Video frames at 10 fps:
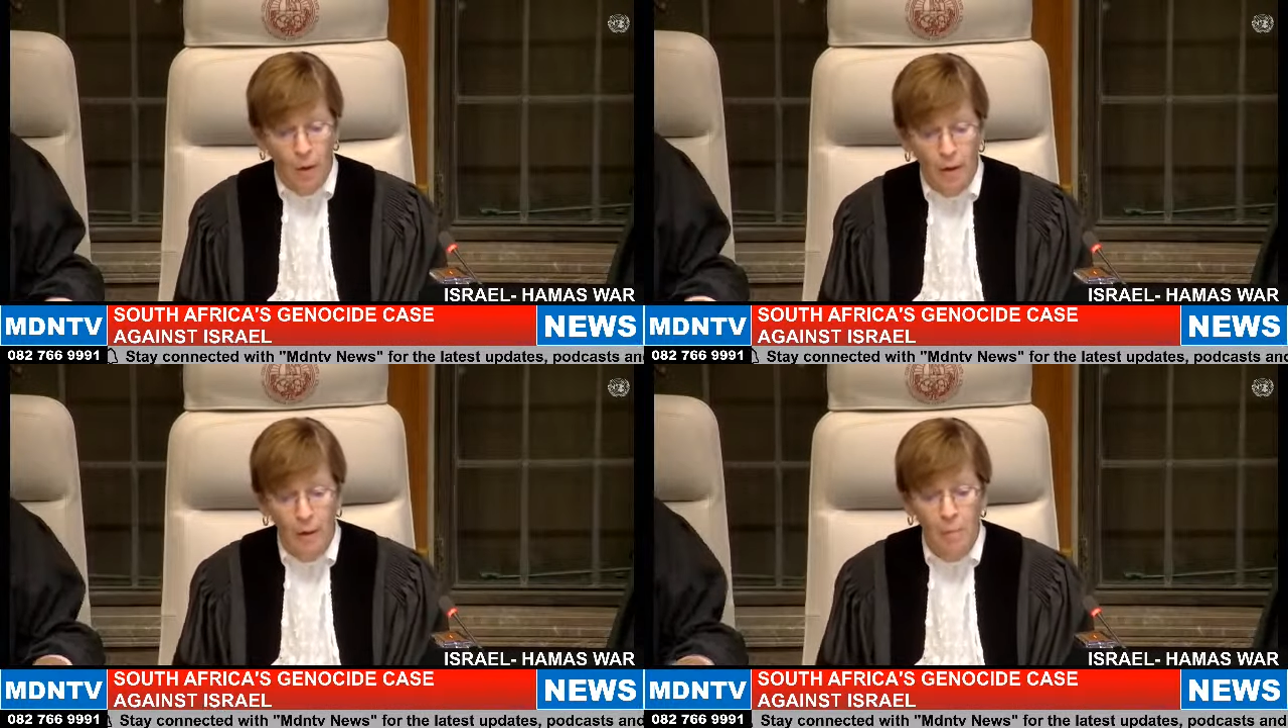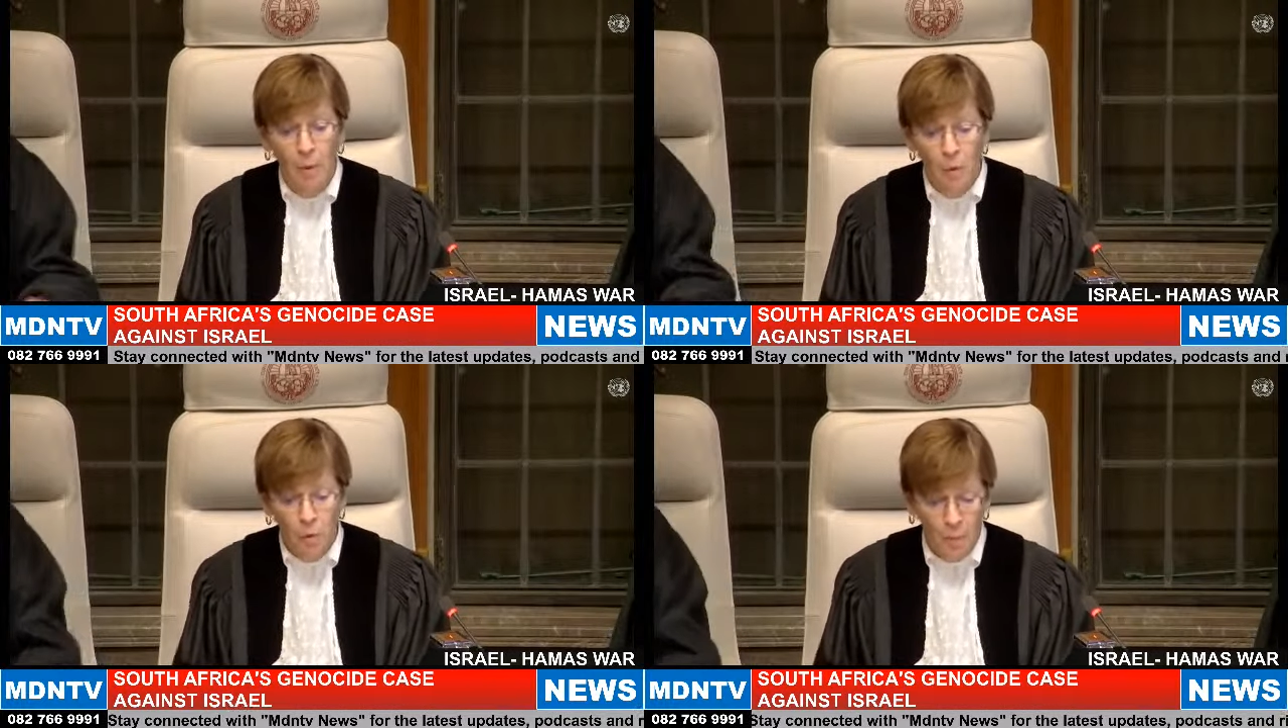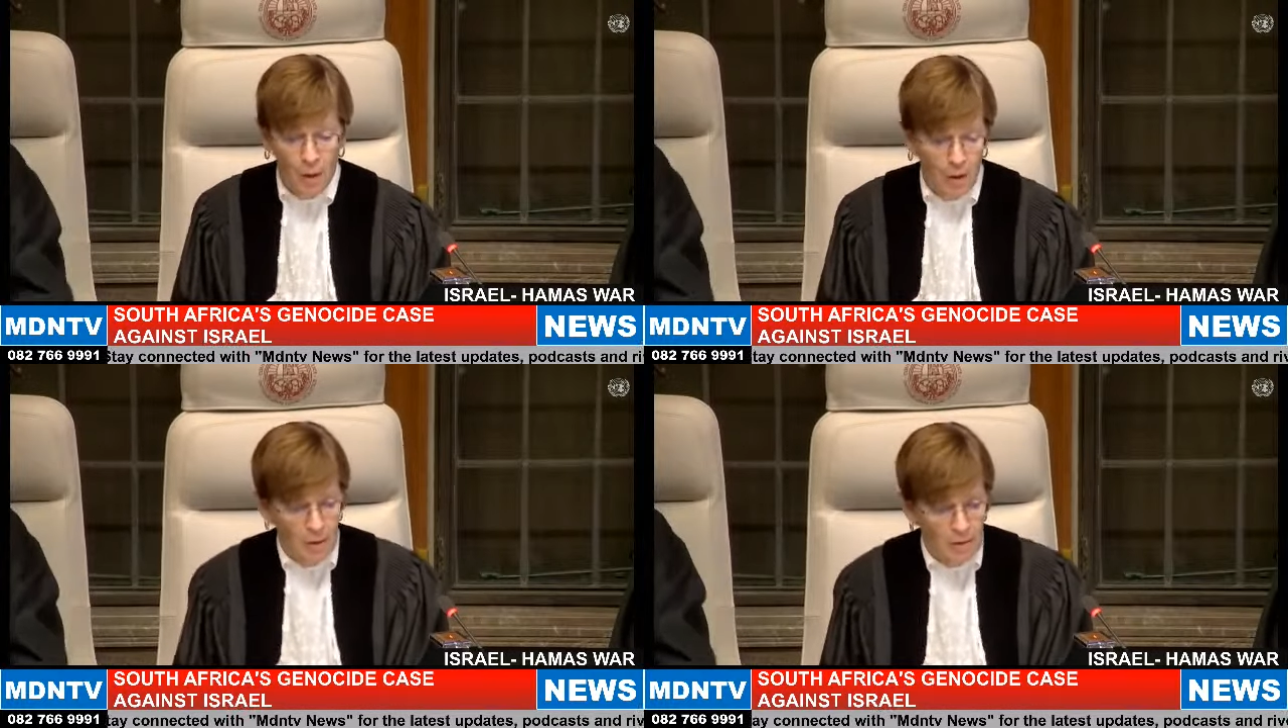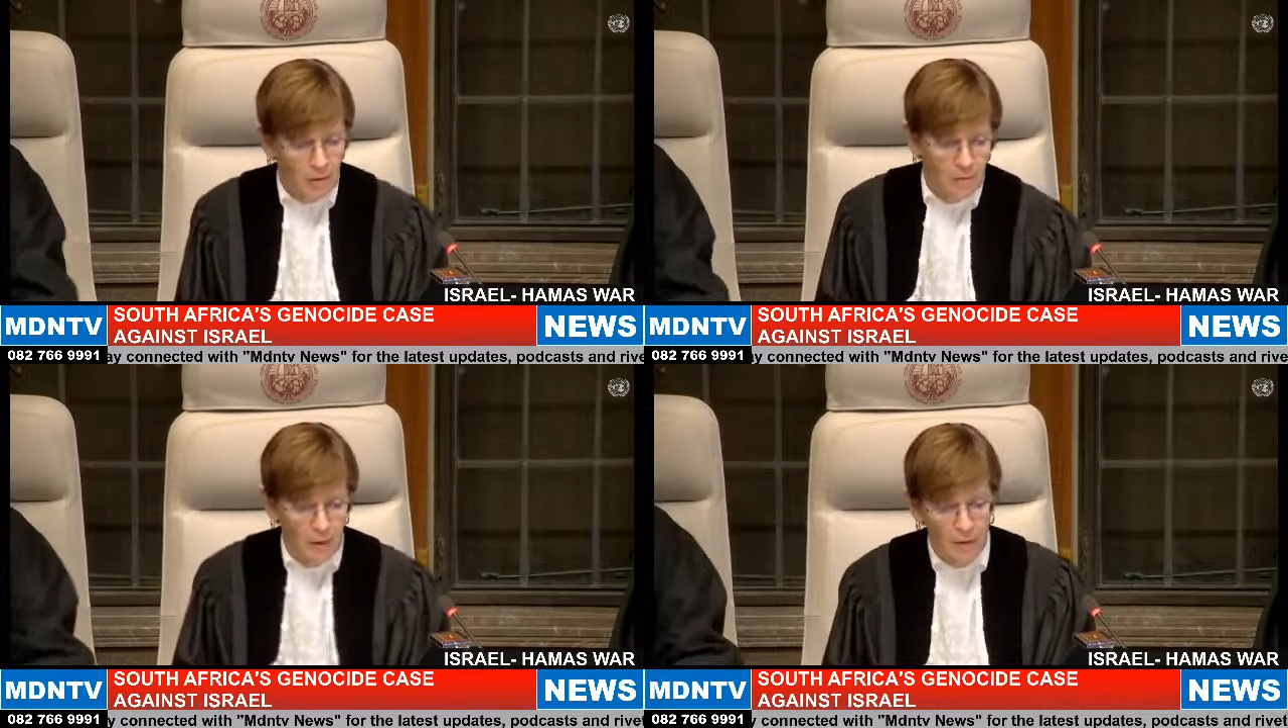Accordingly, both
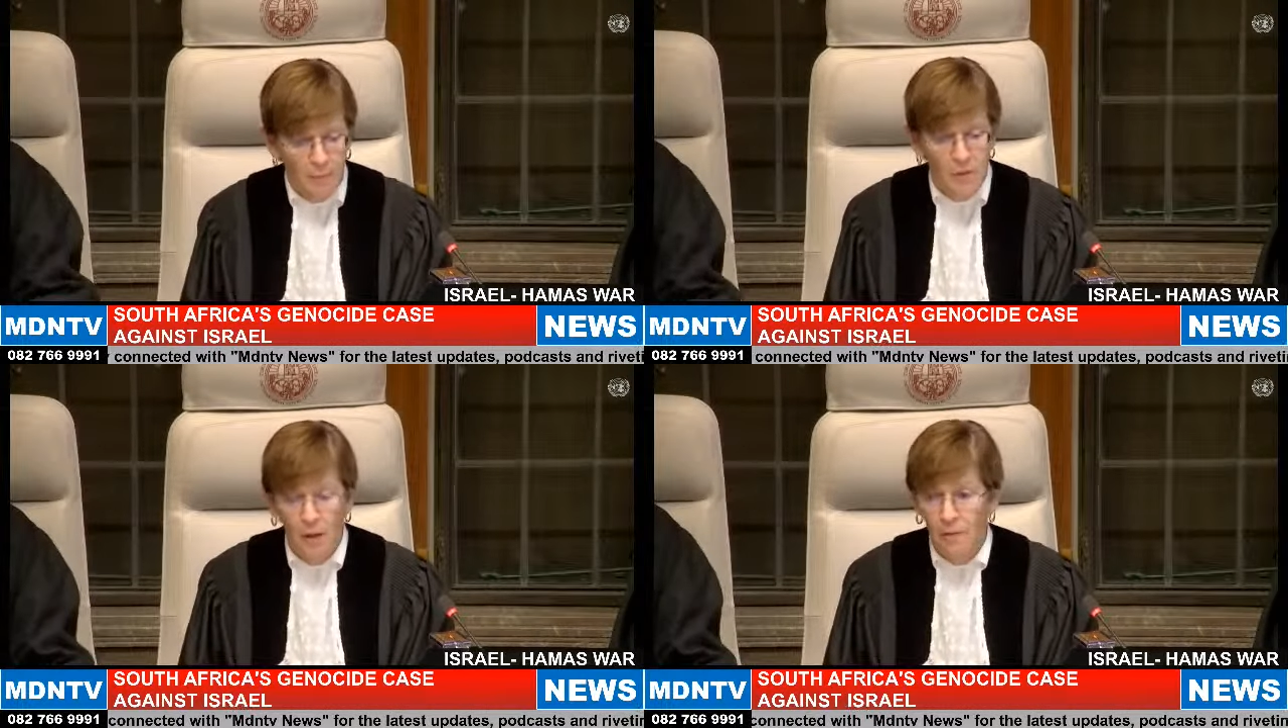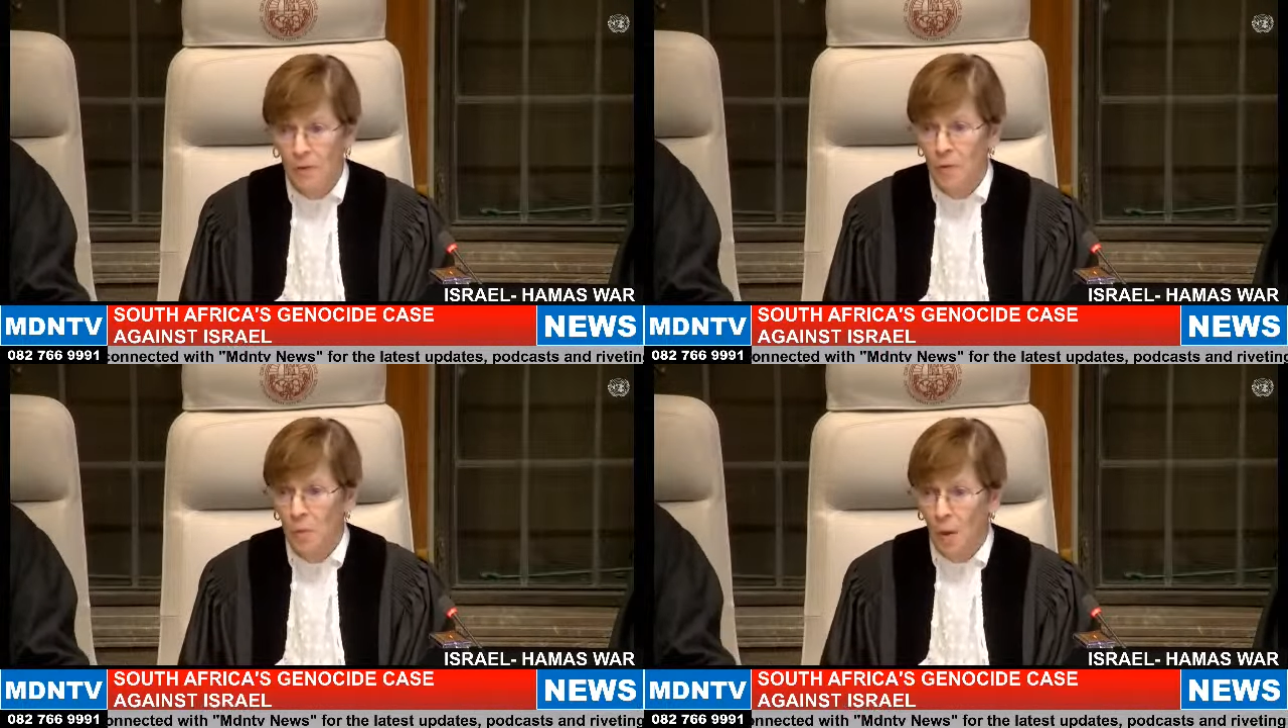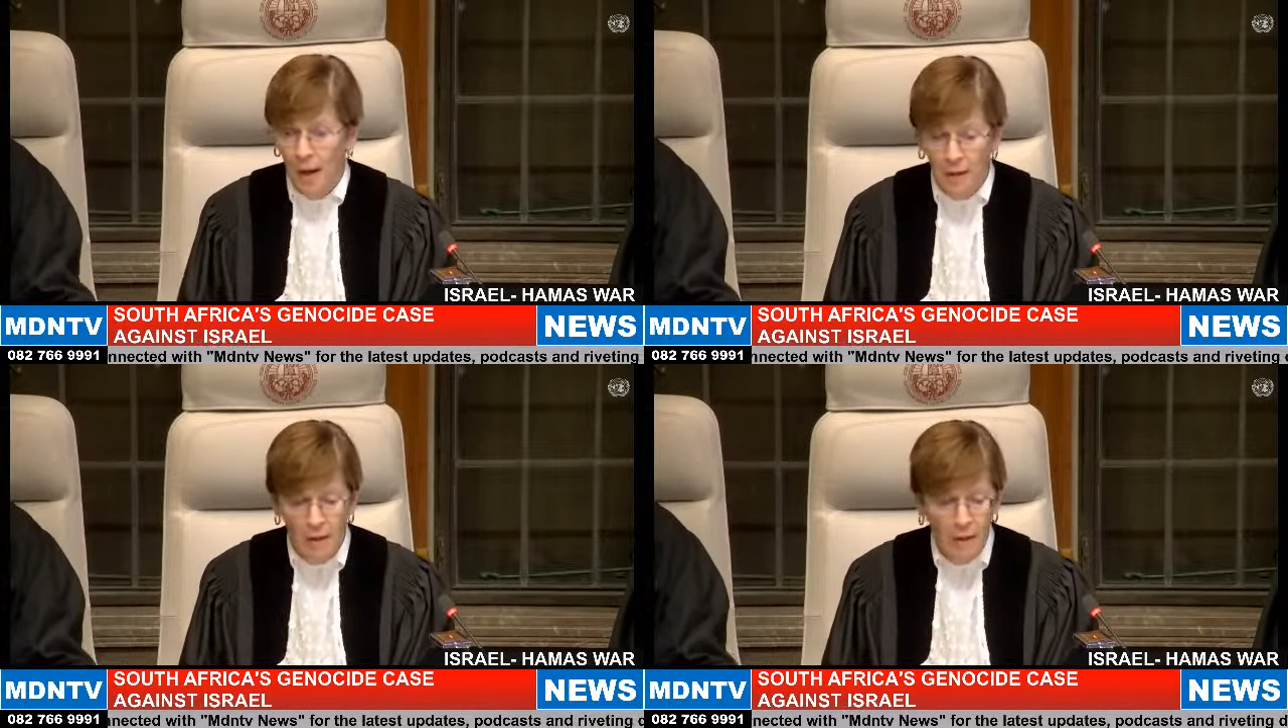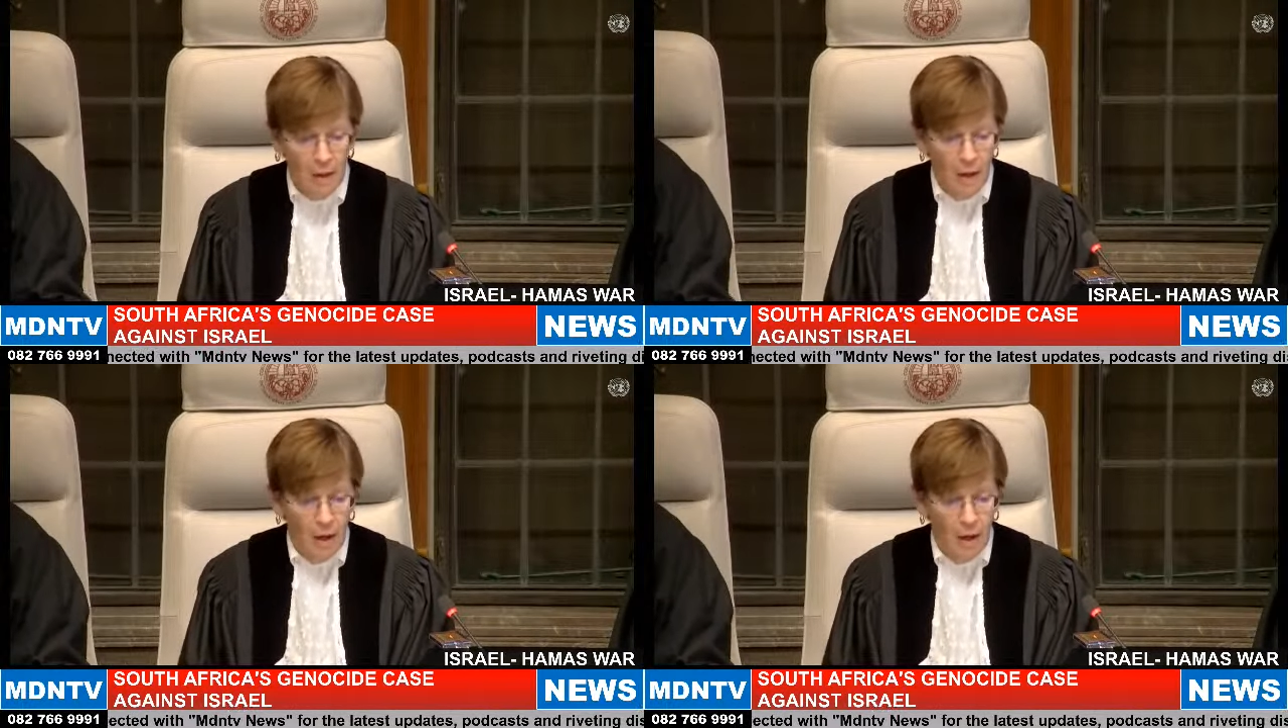parties avail themselves of the right,